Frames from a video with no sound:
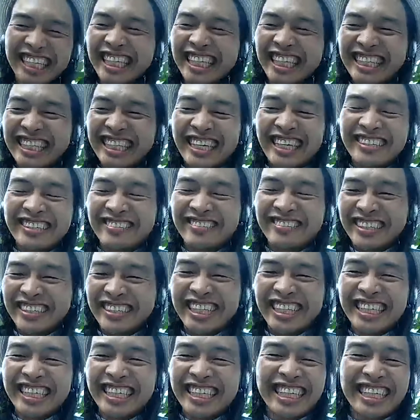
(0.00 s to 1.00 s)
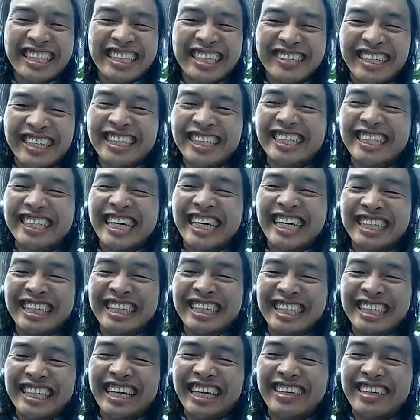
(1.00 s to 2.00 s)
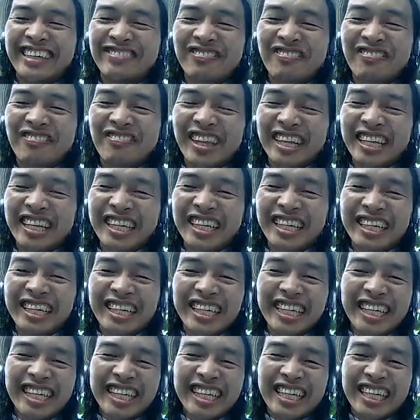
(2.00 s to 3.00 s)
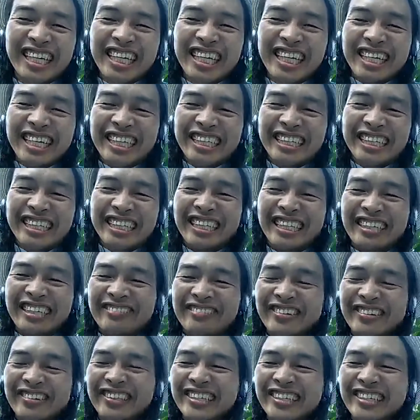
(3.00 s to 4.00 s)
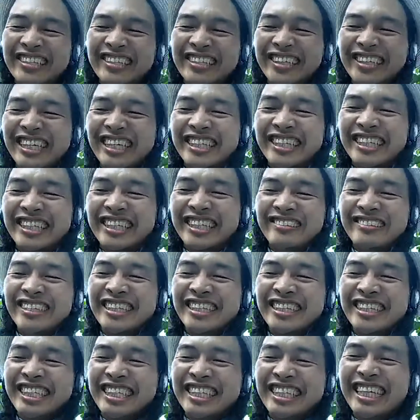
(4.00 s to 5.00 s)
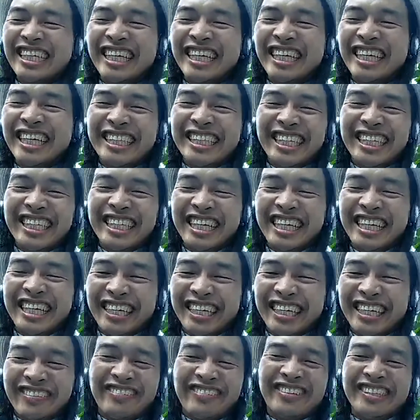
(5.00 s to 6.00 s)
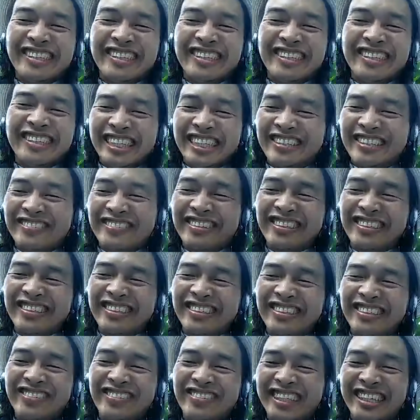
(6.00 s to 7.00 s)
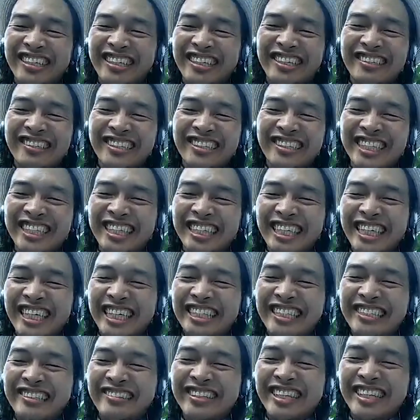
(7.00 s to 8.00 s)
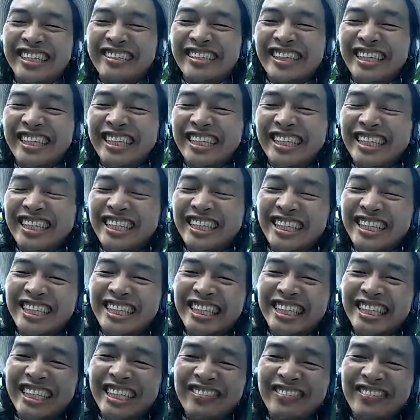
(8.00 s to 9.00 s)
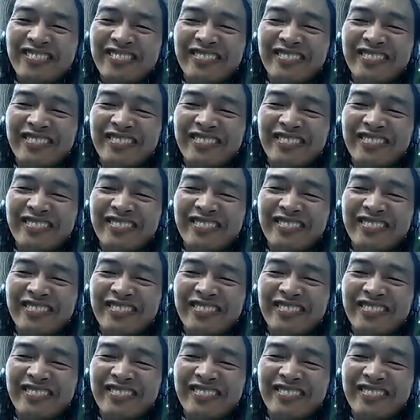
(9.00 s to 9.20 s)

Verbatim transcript: that would be a great second step and of course also is getting free transfers both internally and to other agencies. Mm-hmm.